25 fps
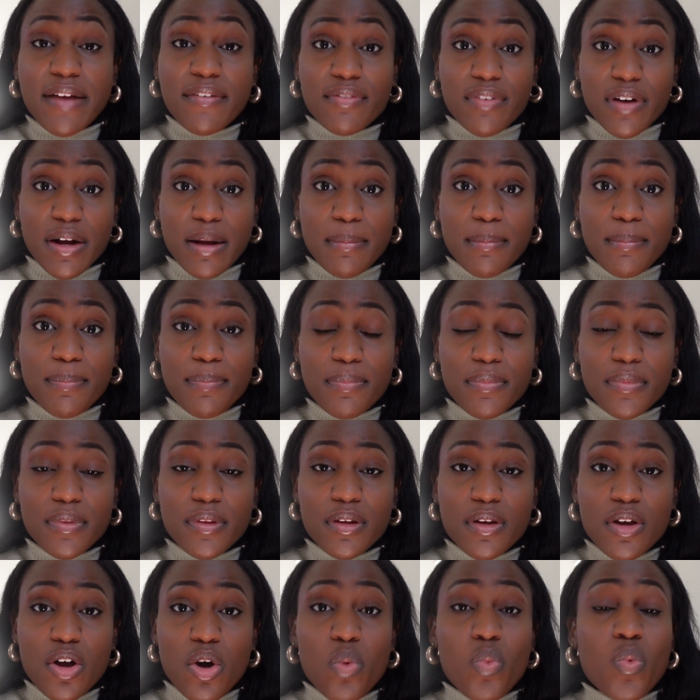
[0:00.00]
from?
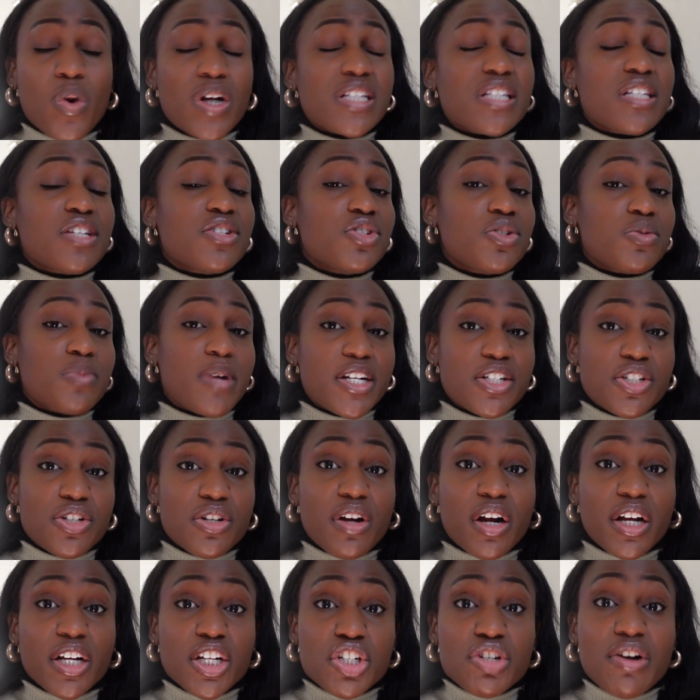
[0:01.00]
What situation
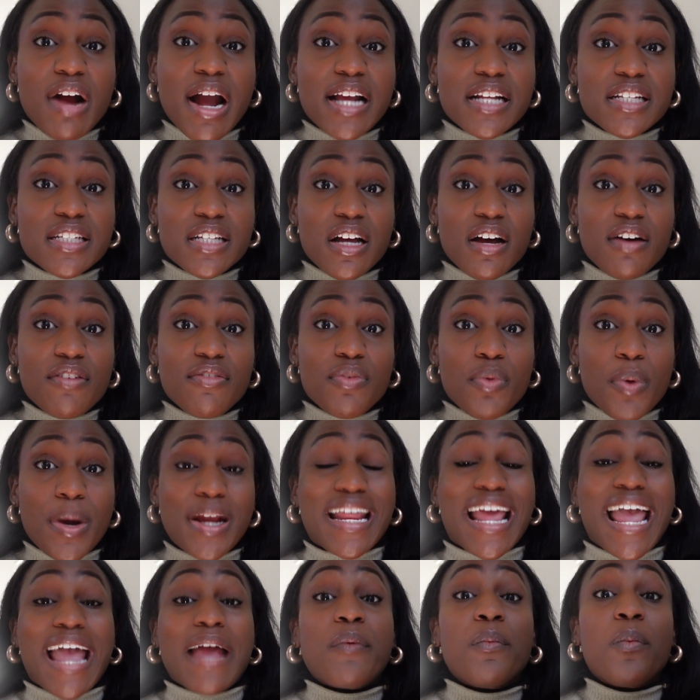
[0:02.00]
are you trying to
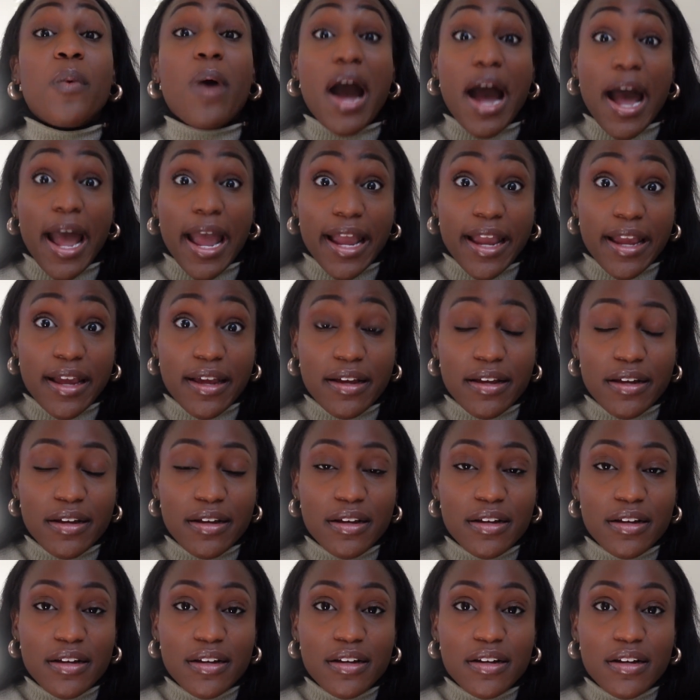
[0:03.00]
avoid, and why?
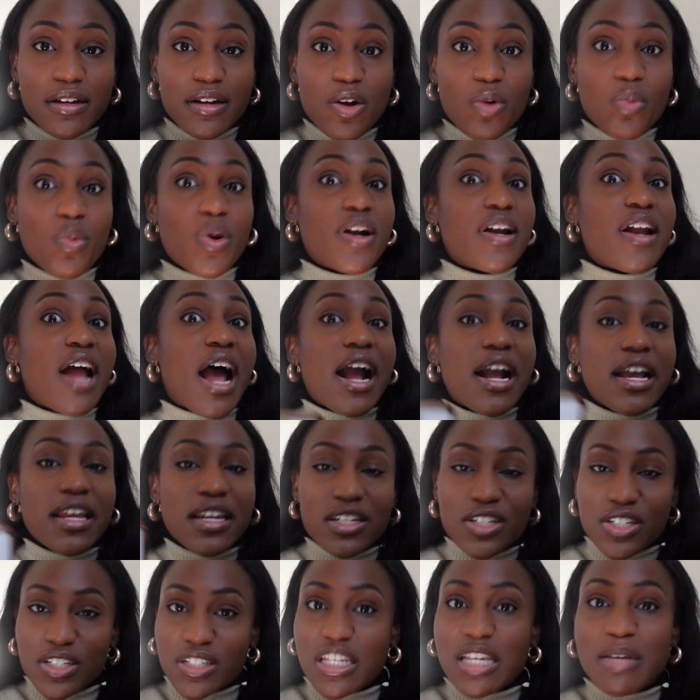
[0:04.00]
We're not going
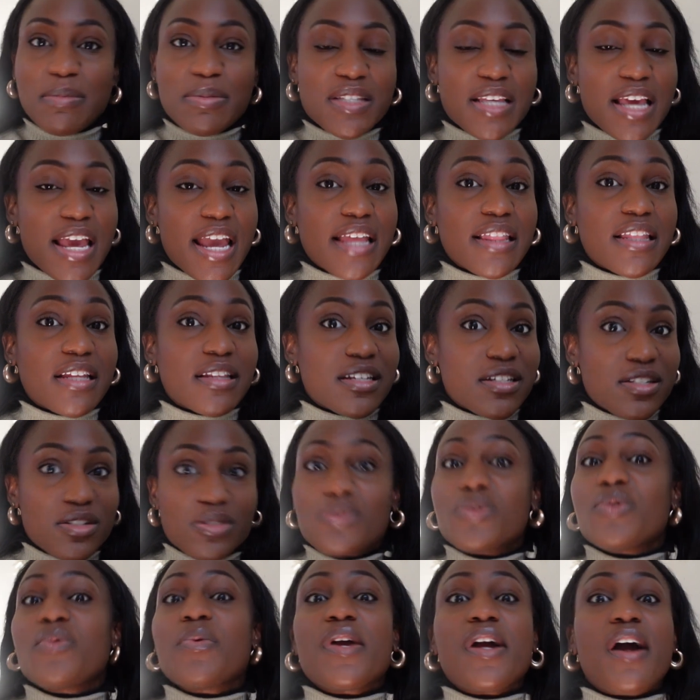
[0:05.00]
to just keep saying that this
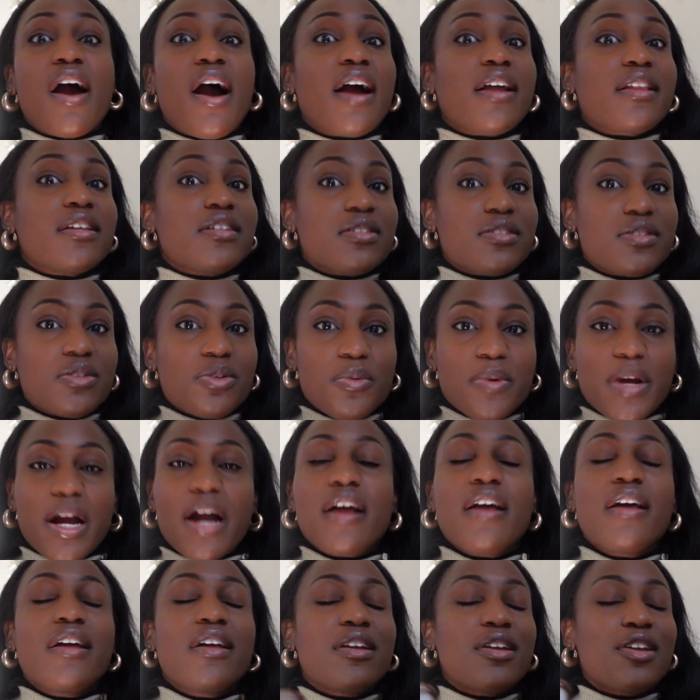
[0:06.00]
is who we are, this is who we are.
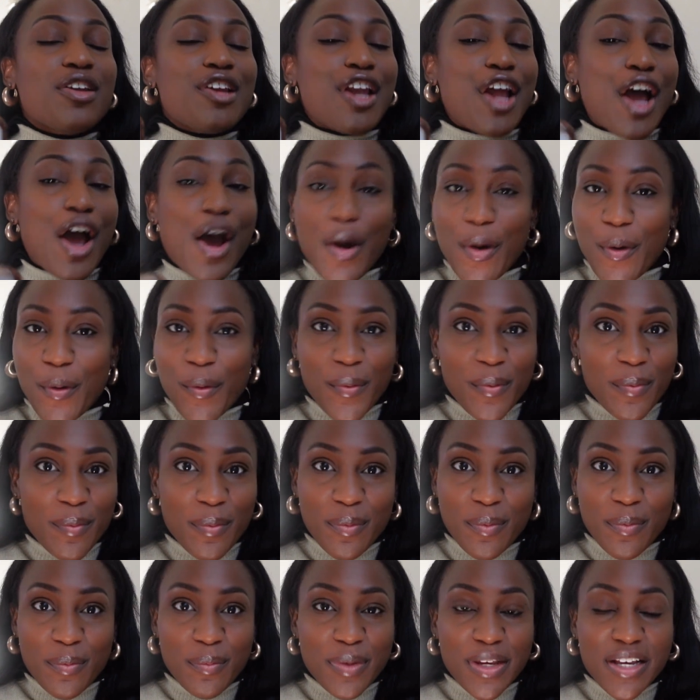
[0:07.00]
No,
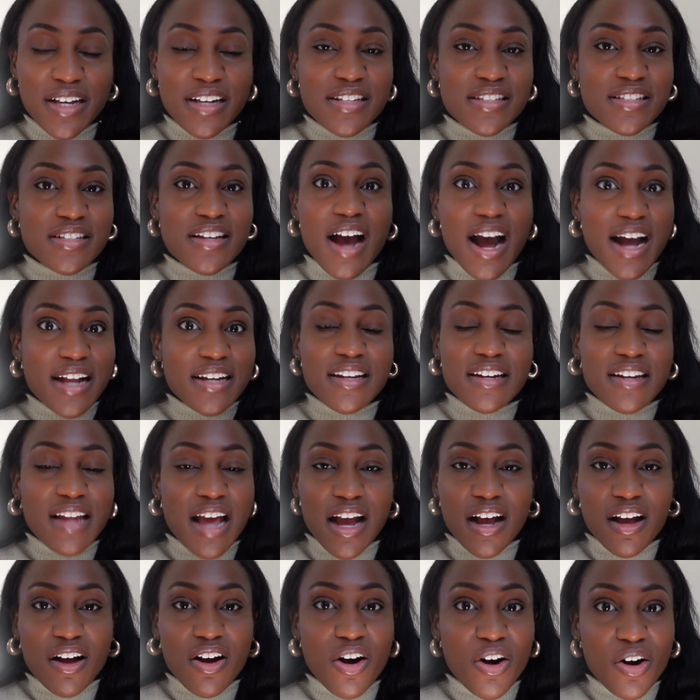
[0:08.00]
because God did
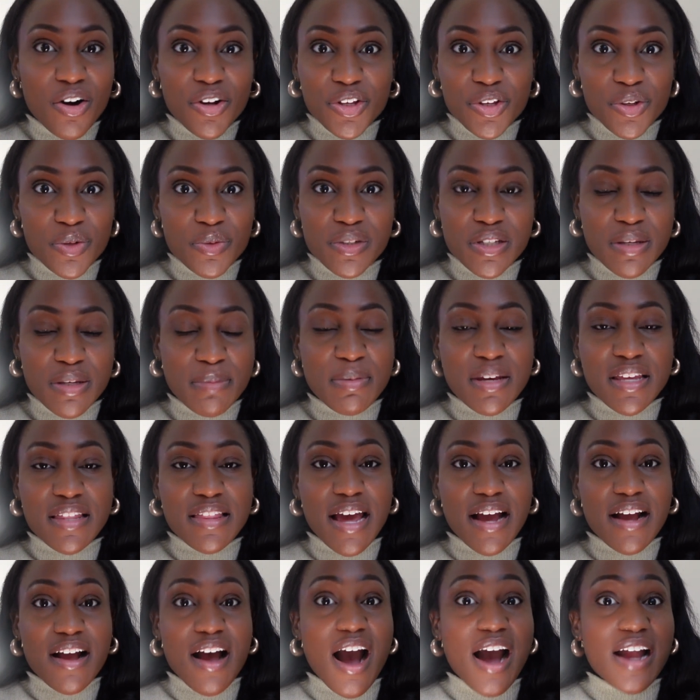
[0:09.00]
not call you to be
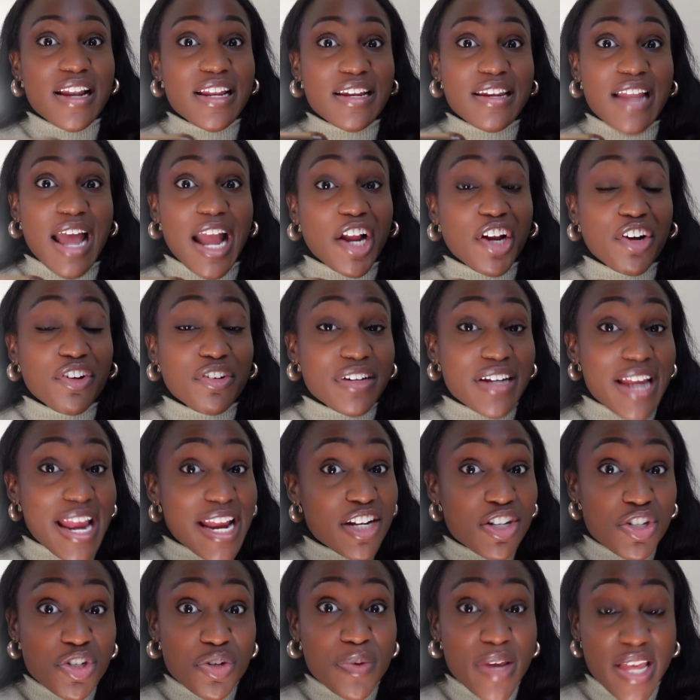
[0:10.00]
that. God did not
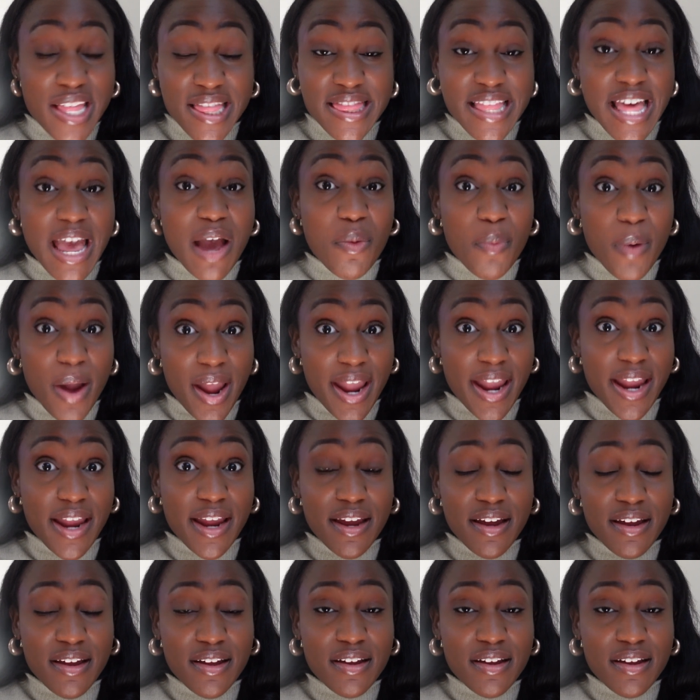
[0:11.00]
create you in that way.